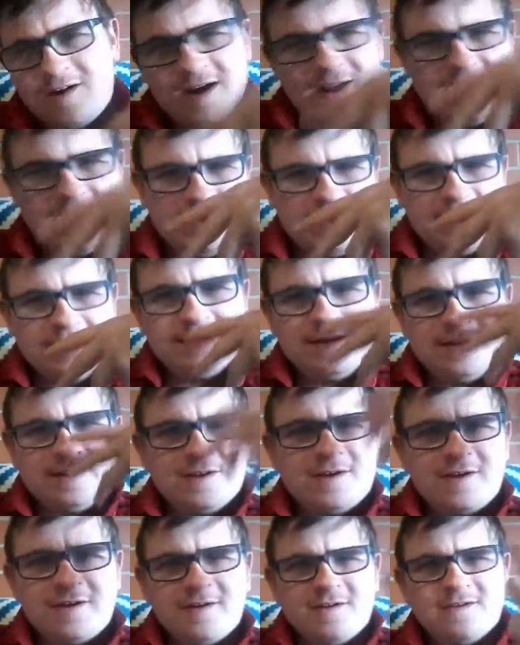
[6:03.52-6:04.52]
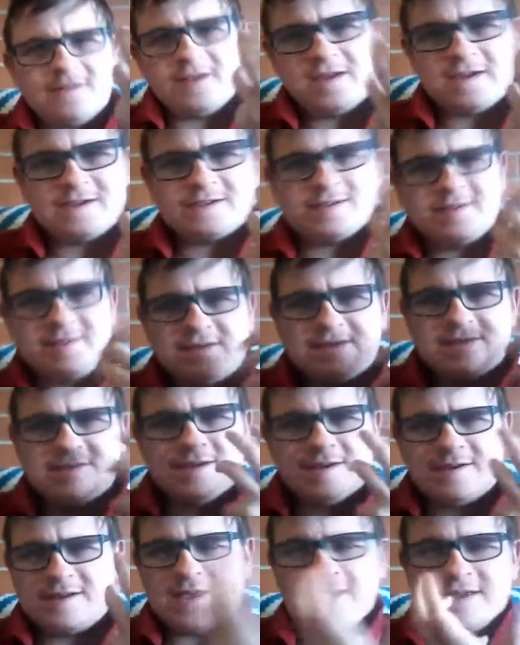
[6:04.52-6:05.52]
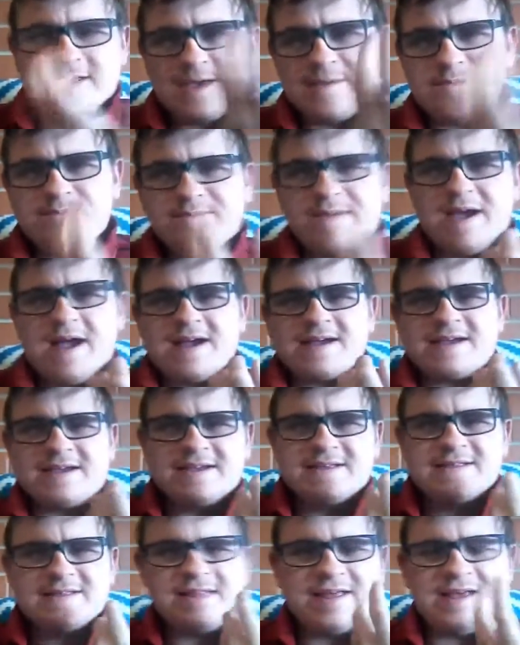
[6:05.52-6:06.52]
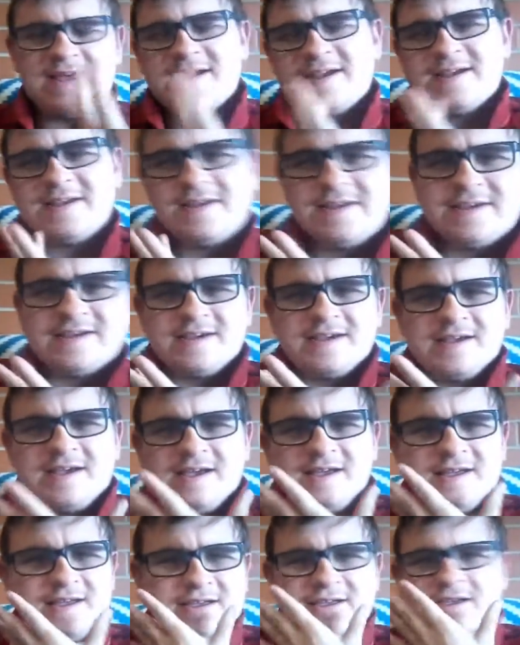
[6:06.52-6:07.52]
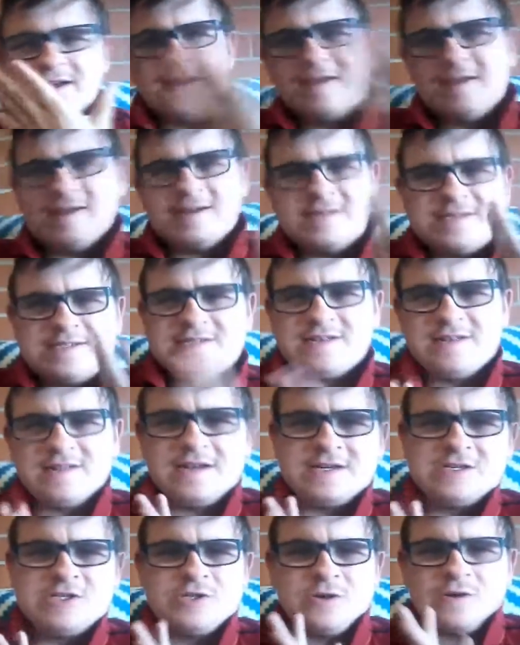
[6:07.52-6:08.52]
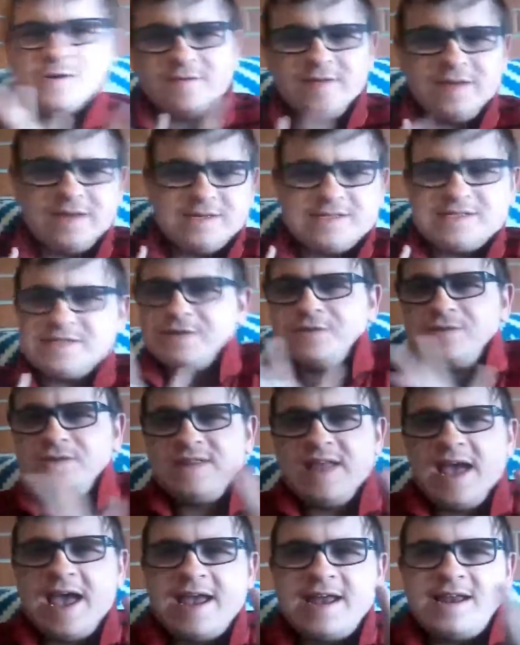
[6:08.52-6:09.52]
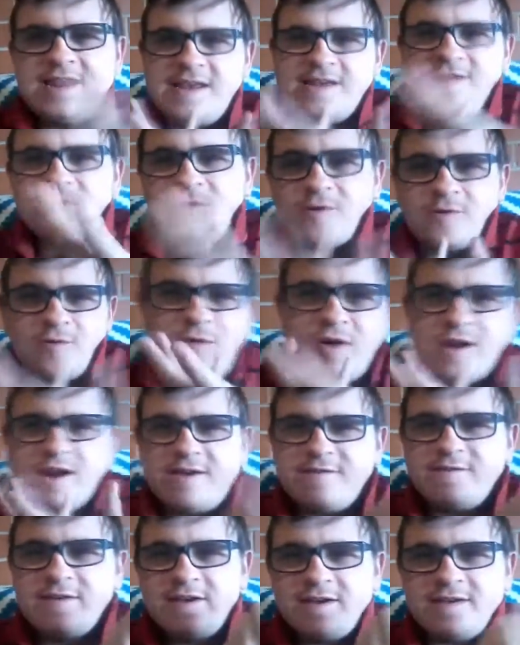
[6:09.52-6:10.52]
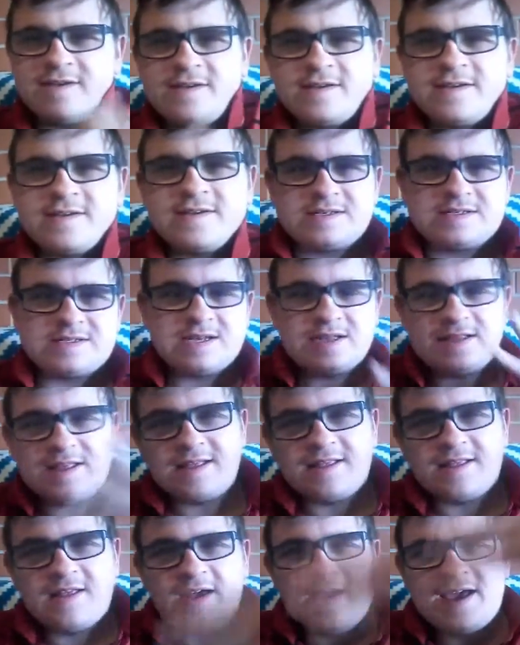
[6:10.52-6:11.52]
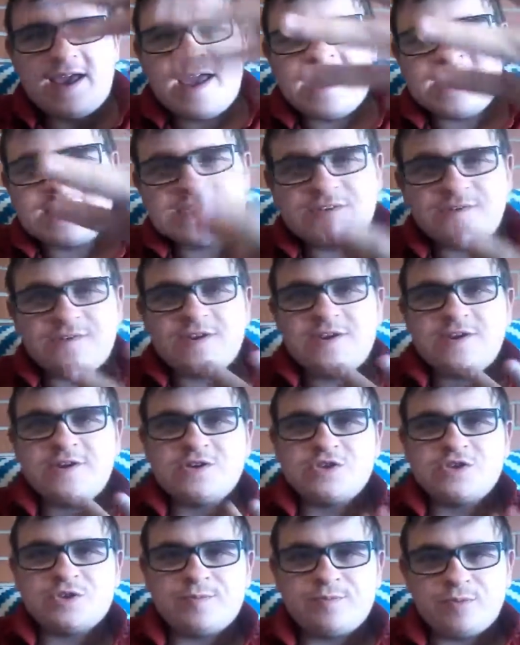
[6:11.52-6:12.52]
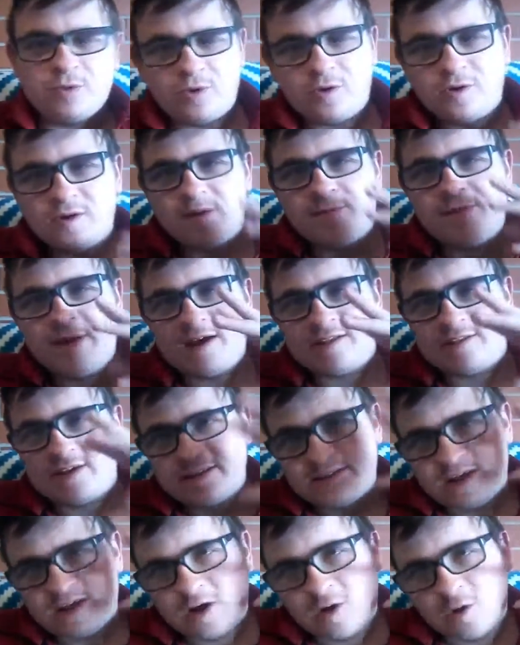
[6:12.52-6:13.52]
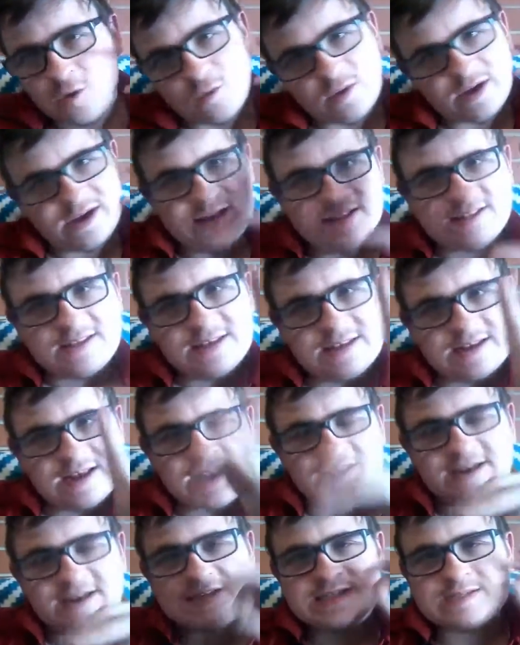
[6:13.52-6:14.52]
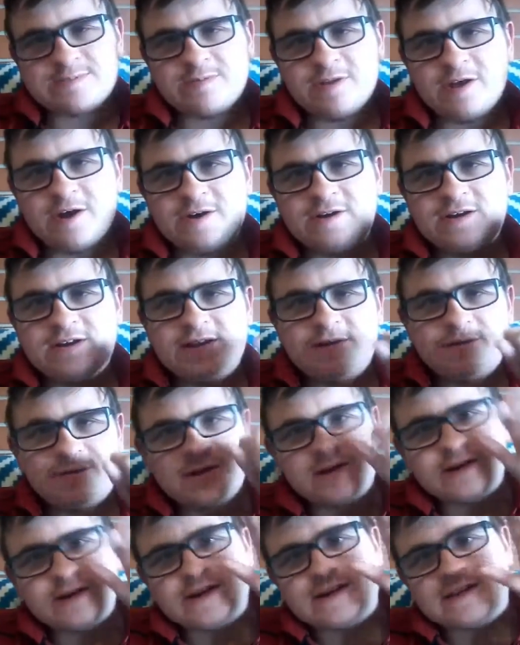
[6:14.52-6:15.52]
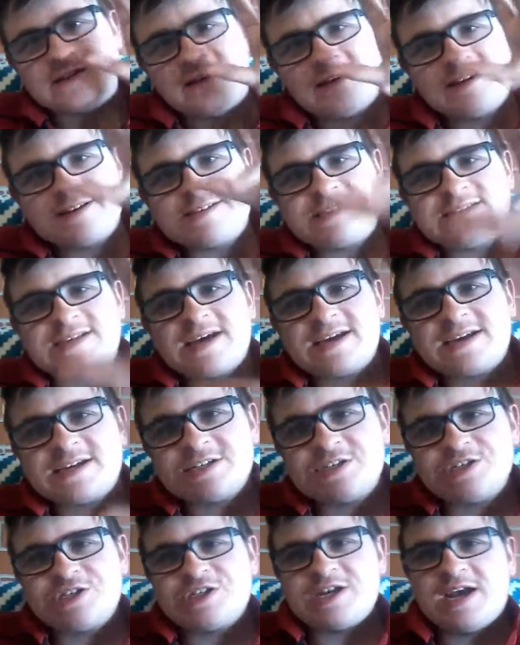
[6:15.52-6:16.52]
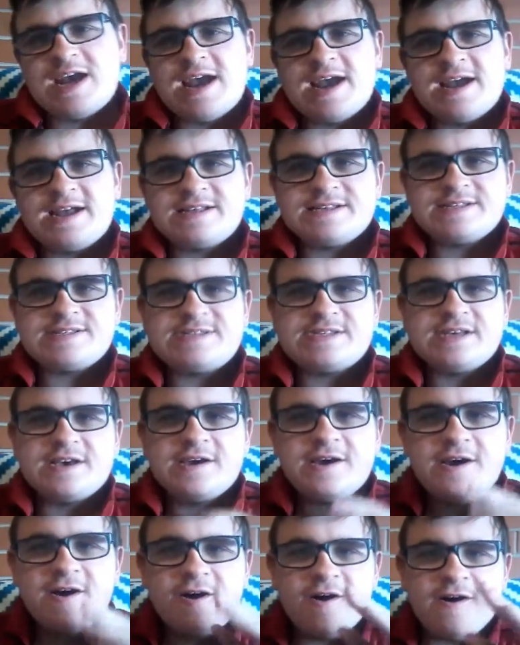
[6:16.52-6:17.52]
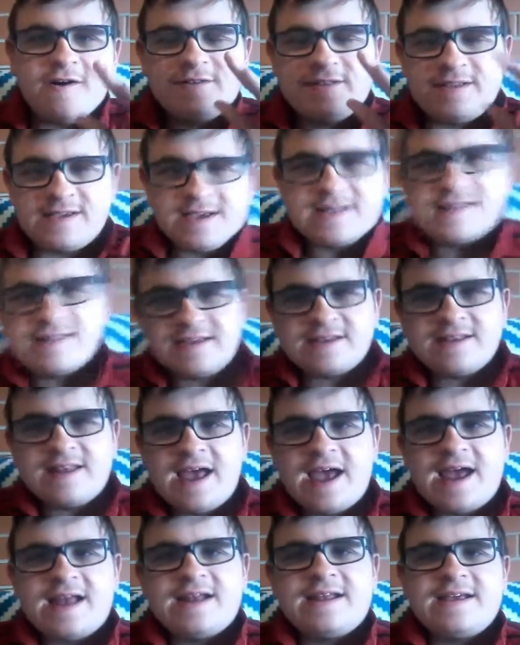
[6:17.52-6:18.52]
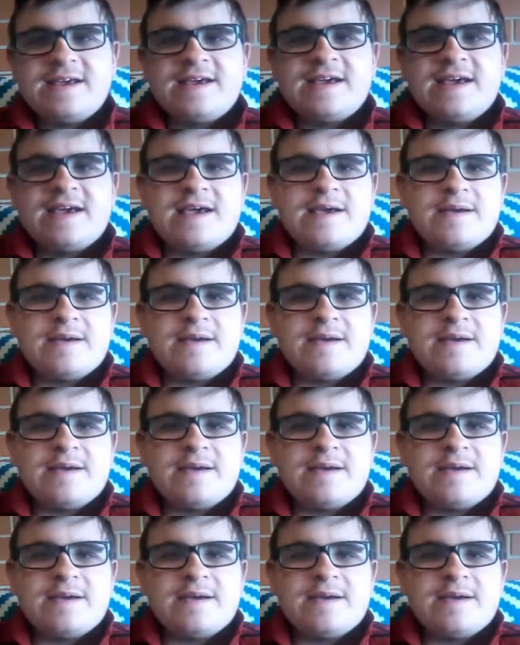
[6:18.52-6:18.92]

Heidi, they get back, and, like, it's still unsure if they're still dating or whatever. So that, like, ends with a news report about, like, the whole internet exploded, and we get, like, a second chance on the internet,